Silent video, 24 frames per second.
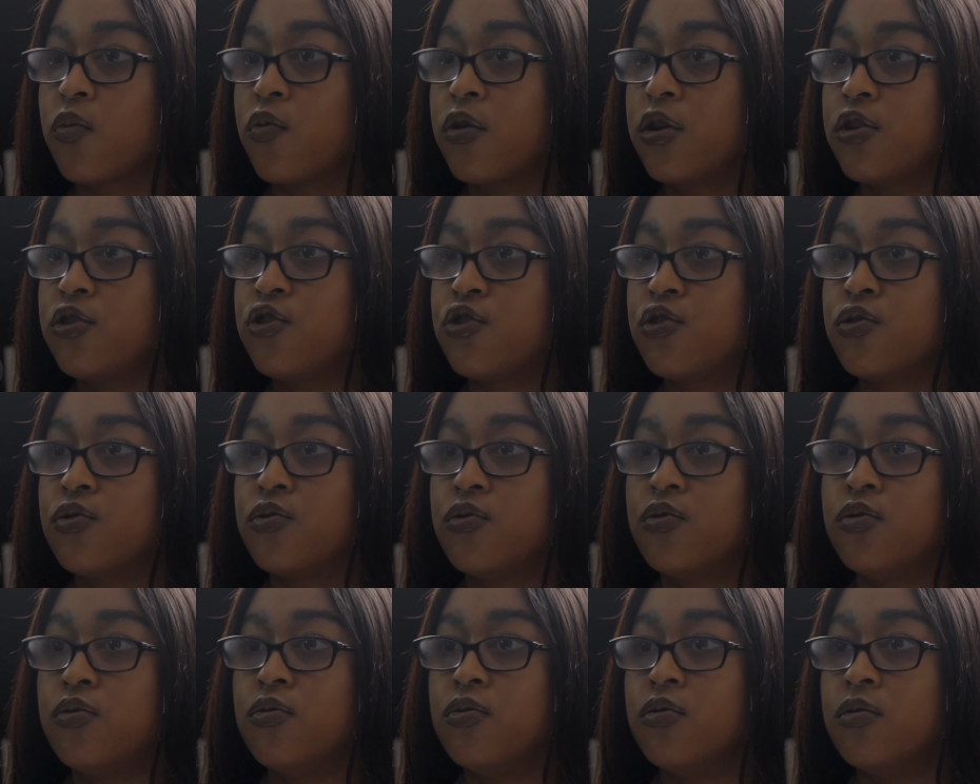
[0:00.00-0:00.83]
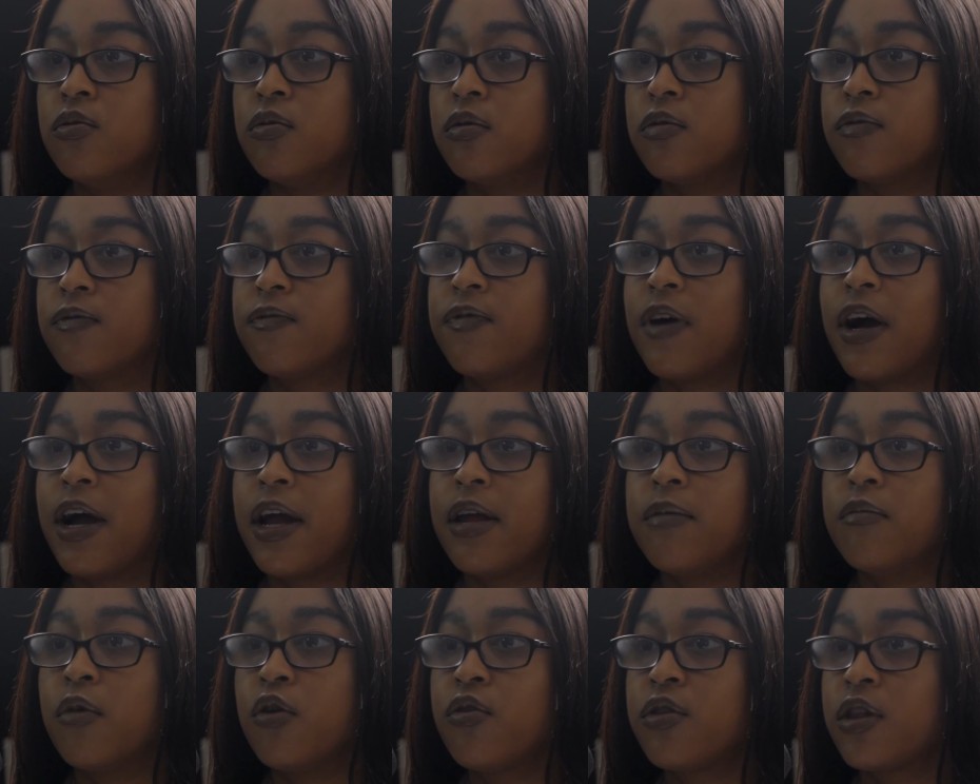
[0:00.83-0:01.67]
What did you
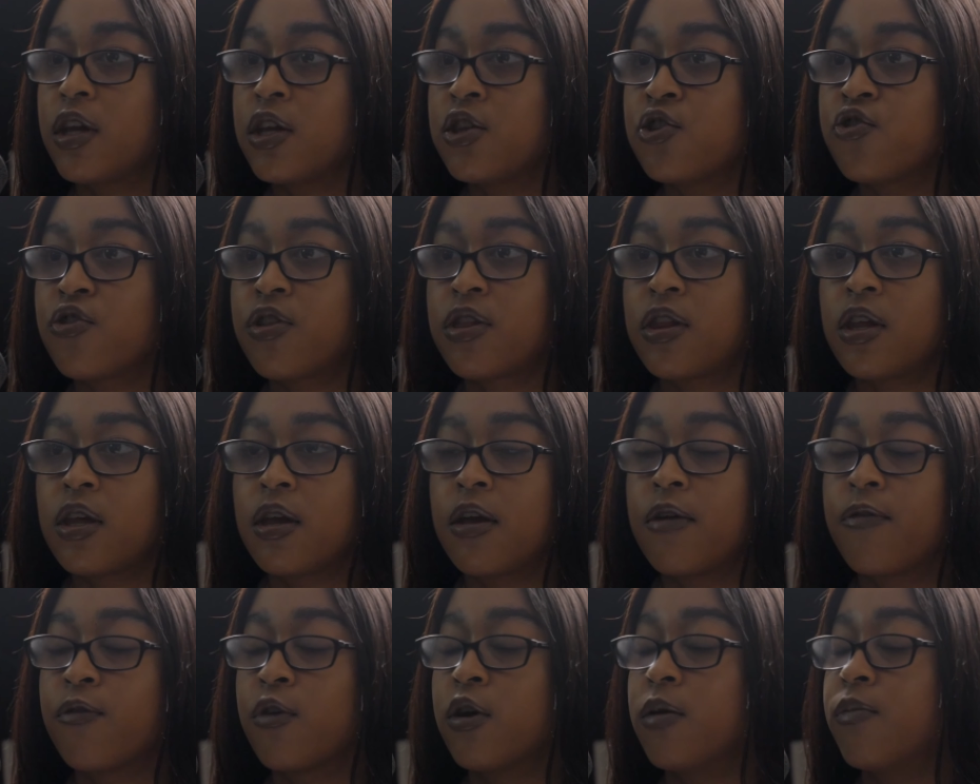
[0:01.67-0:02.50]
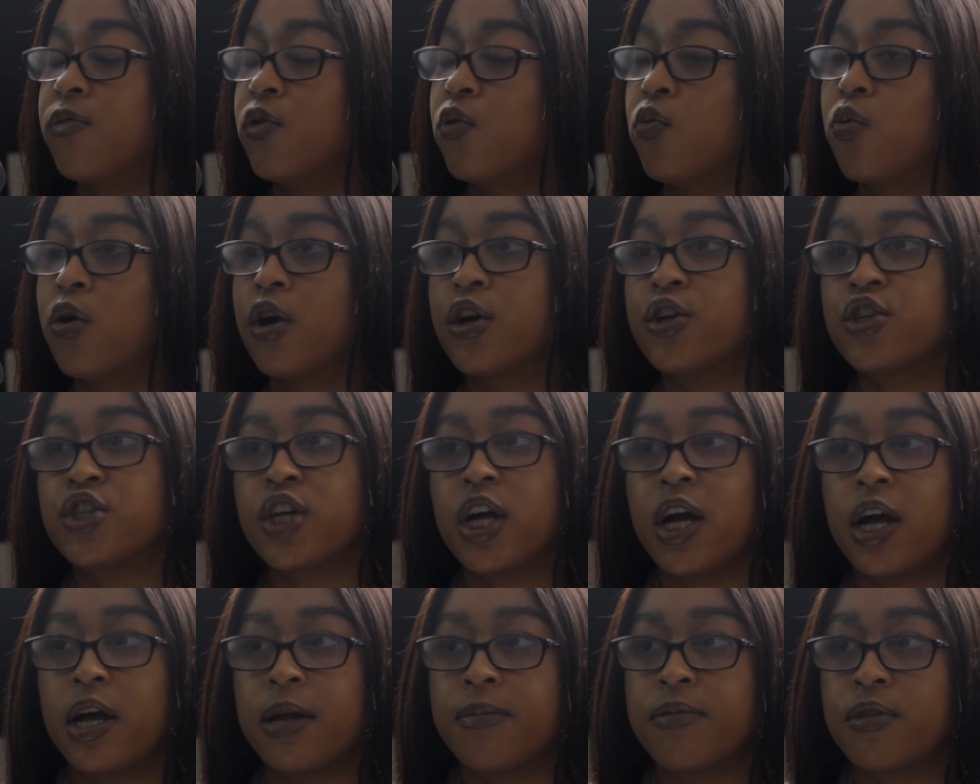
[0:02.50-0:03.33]
find most interesting from the
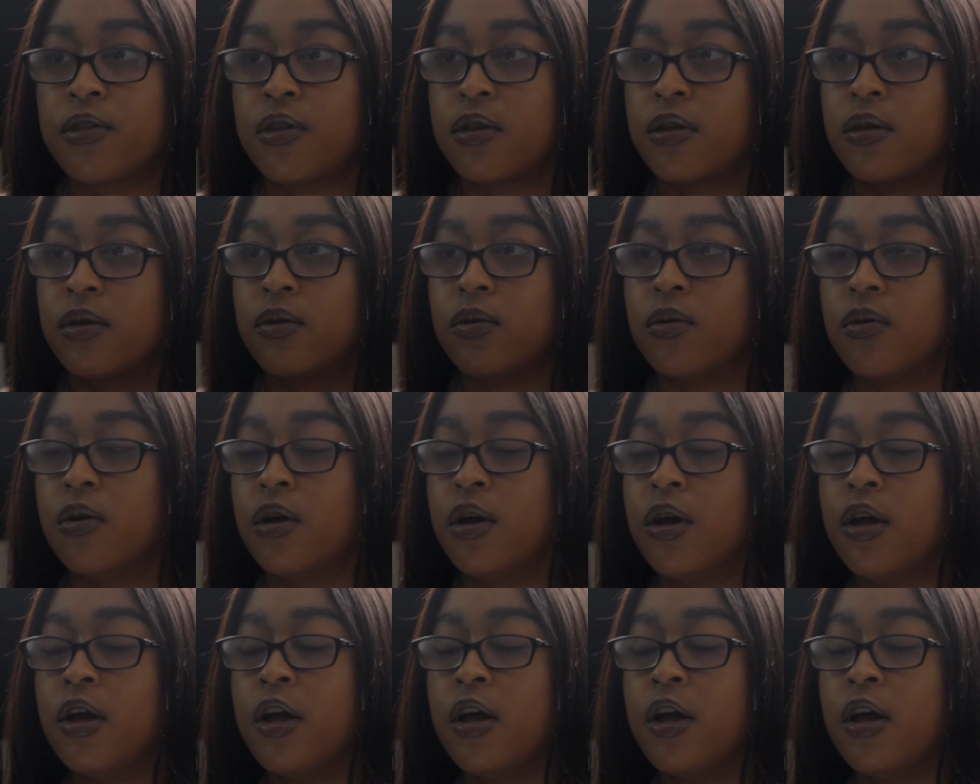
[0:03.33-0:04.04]
workshops to